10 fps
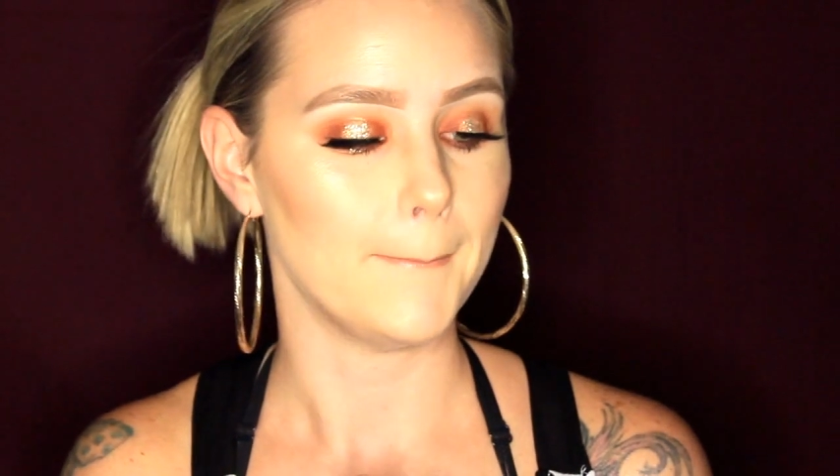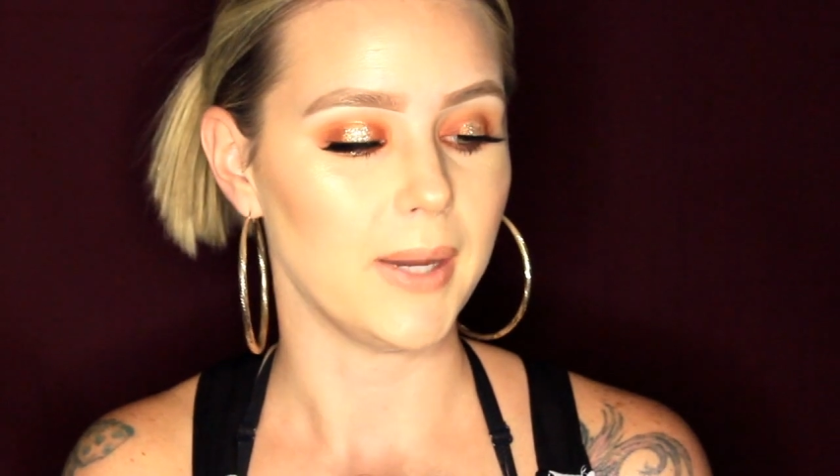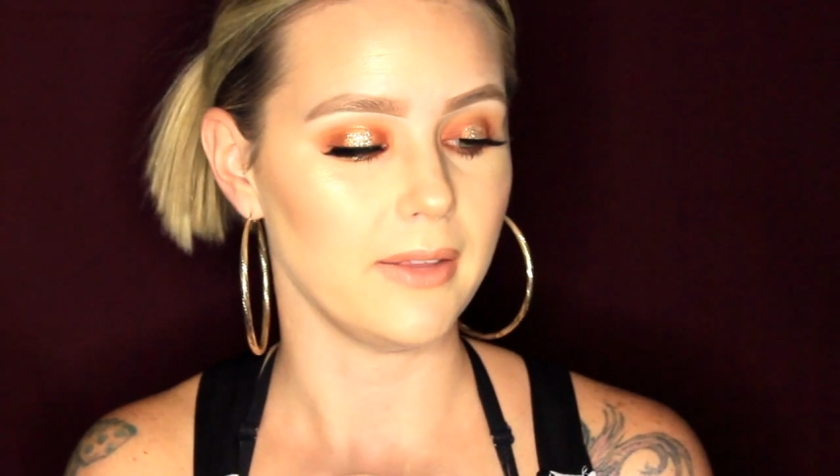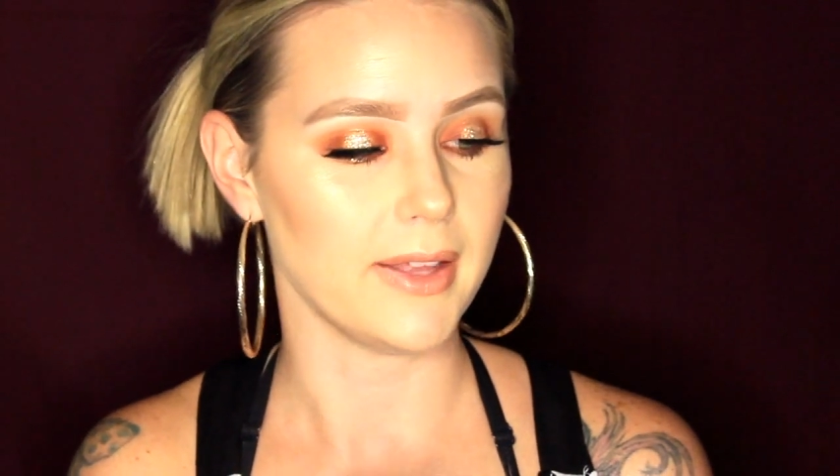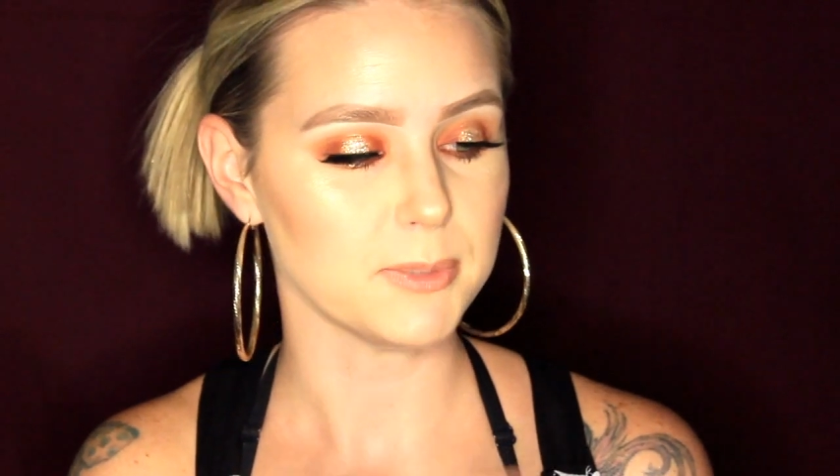
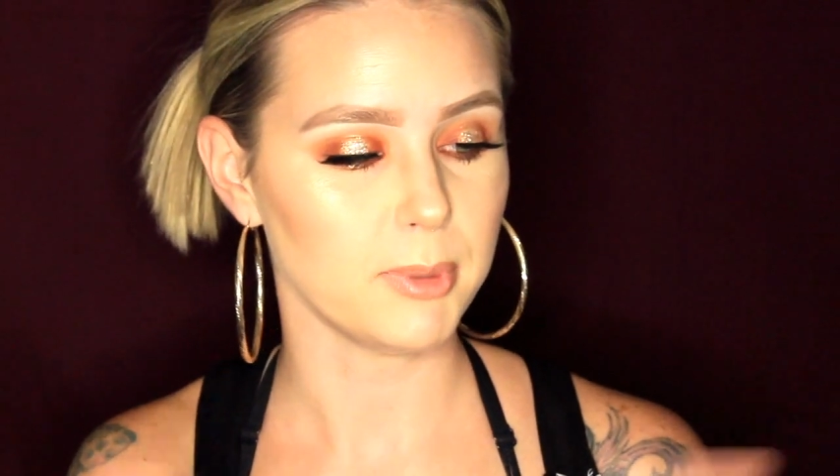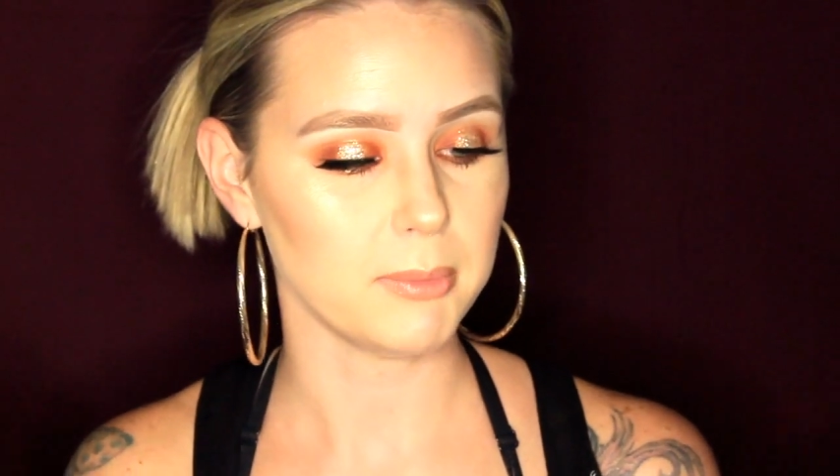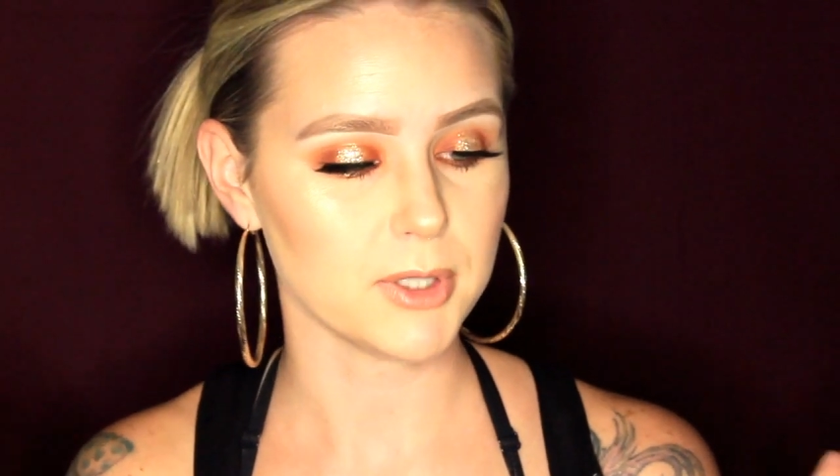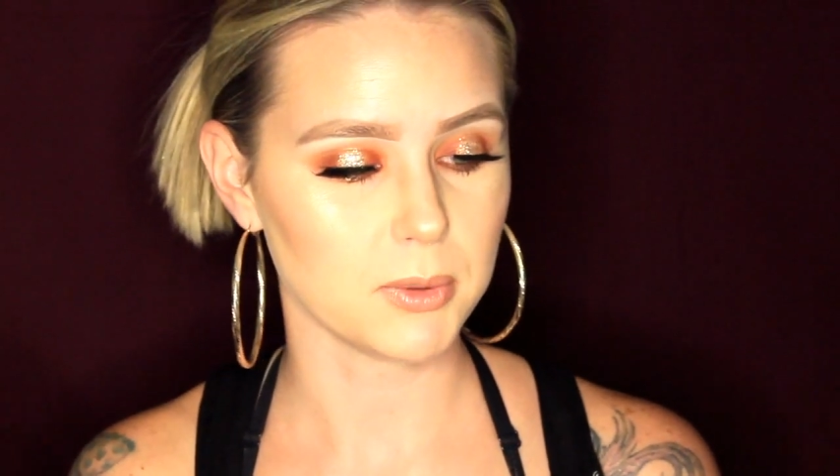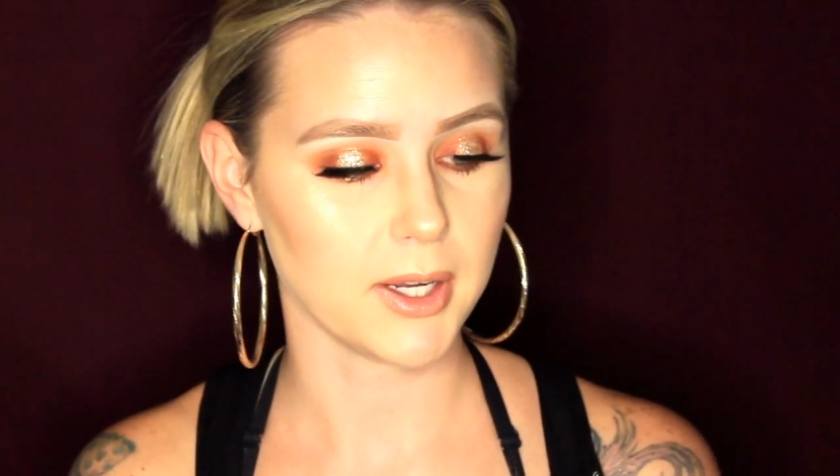But that's
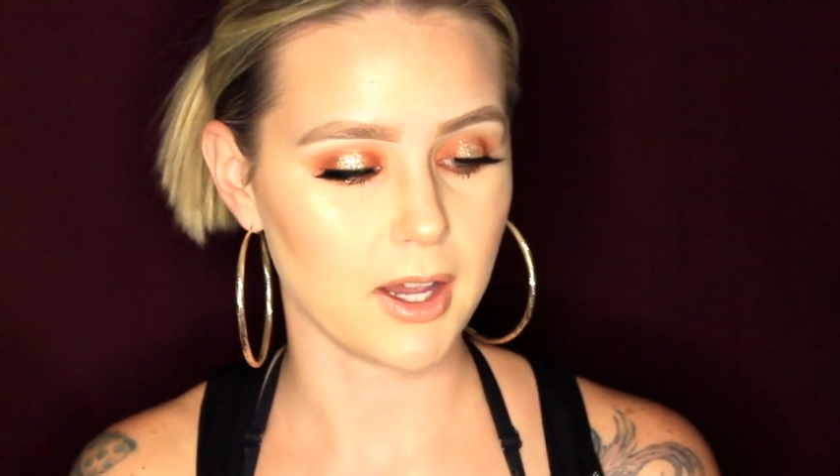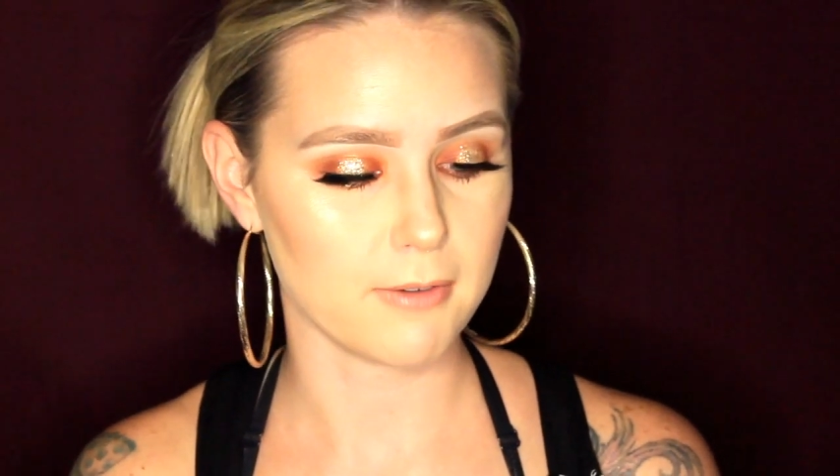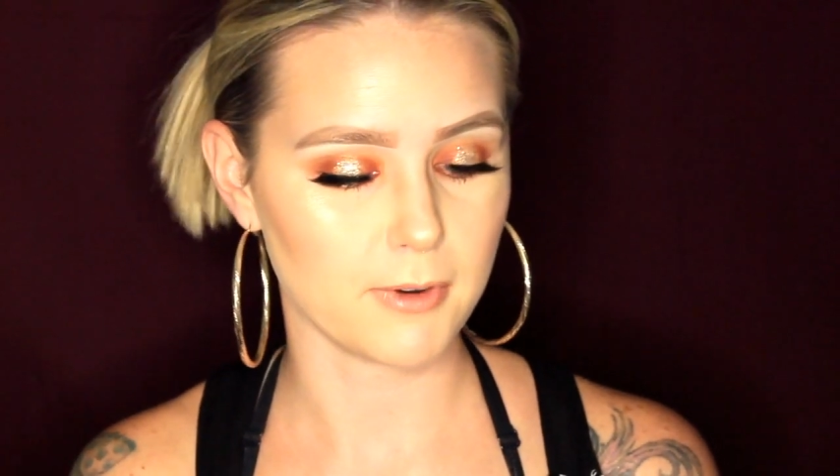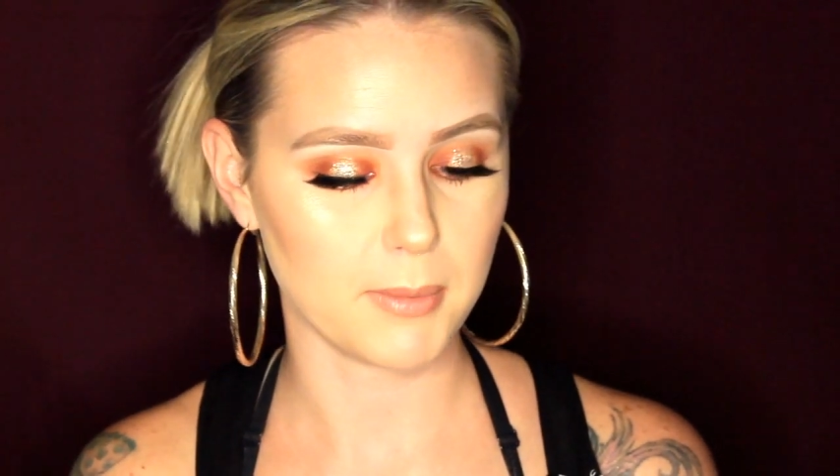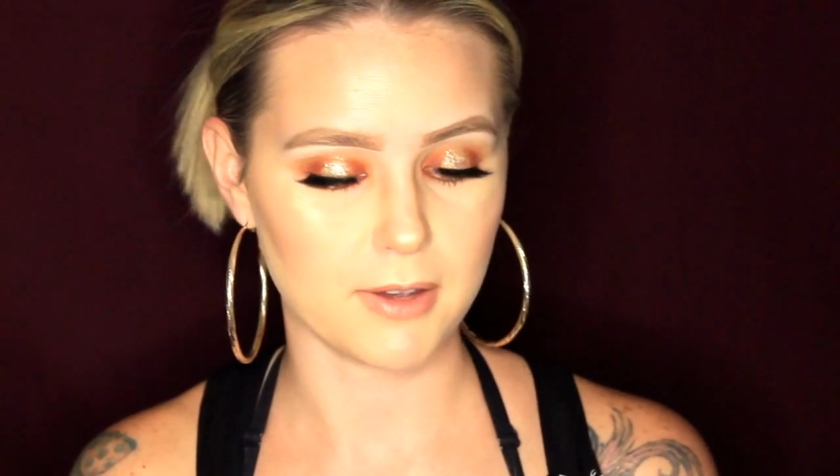pretty much what I
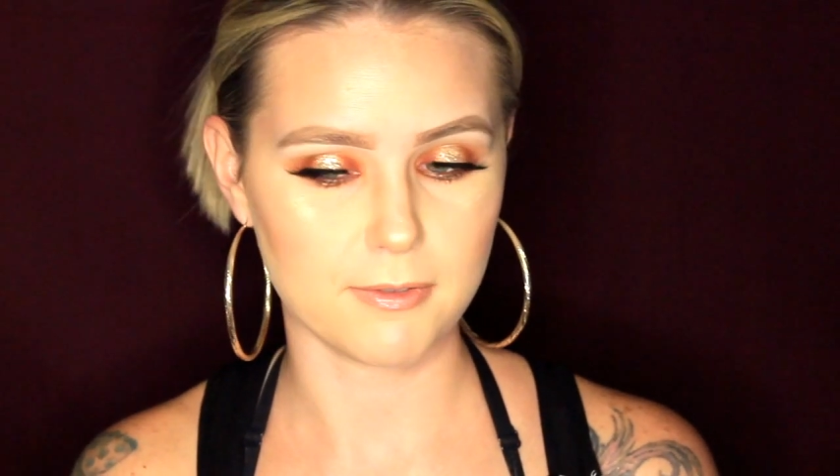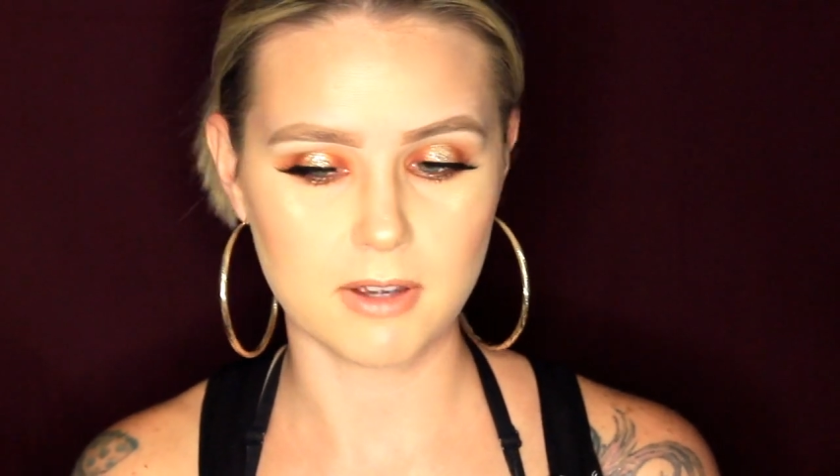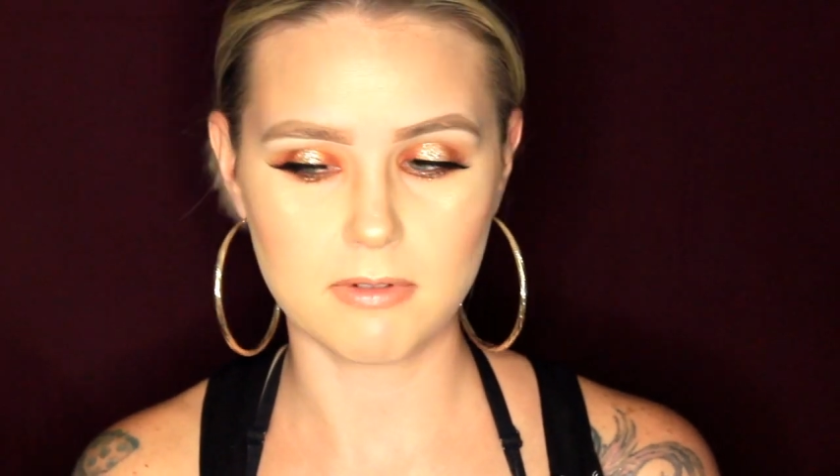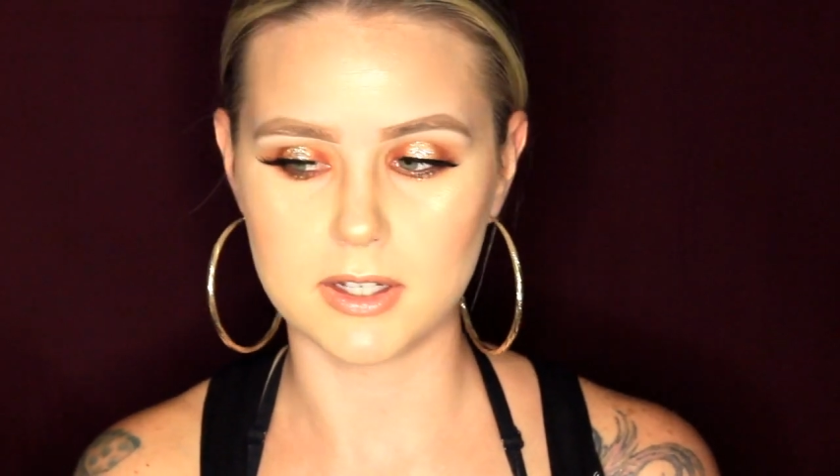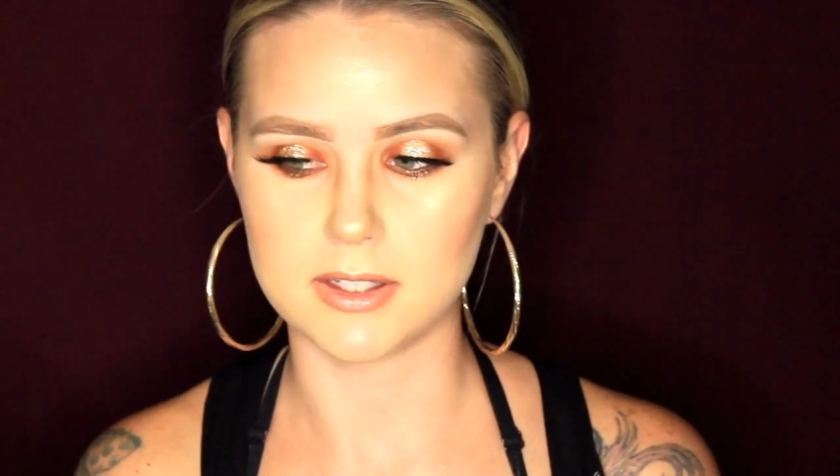got for my
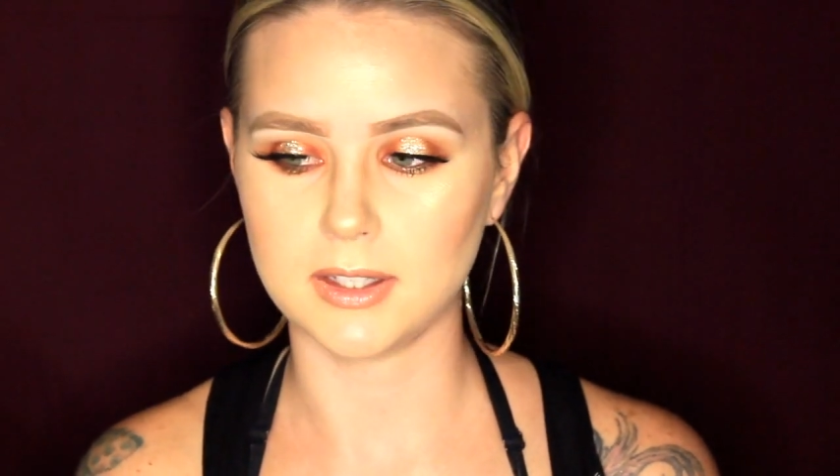favorites.